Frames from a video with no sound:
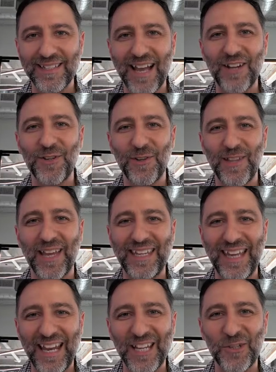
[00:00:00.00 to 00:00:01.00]
How do you
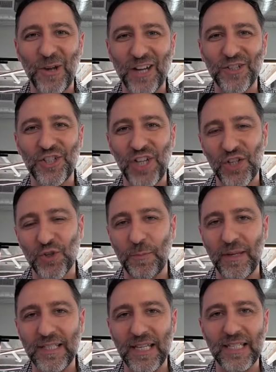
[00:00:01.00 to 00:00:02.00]
get it to actually change your
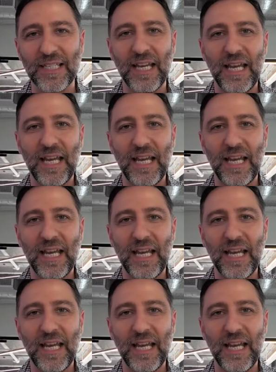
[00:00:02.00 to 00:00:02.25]
business?